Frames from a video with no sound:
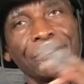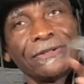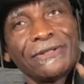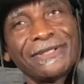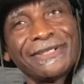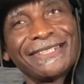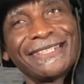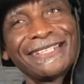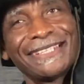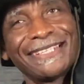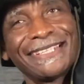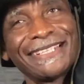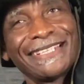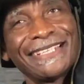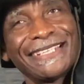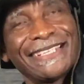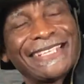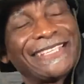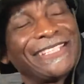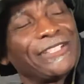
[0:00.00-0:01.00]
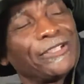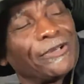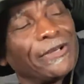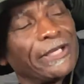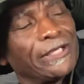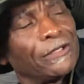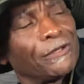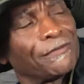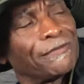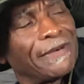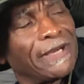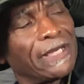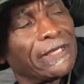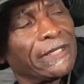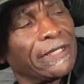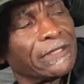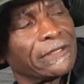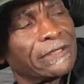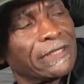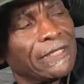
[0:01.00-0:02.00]
Wow. You know, ain't no fire
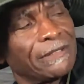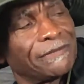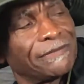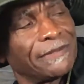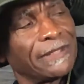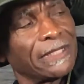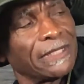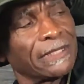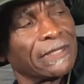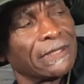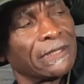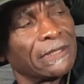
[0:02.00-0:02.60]
like sapphire.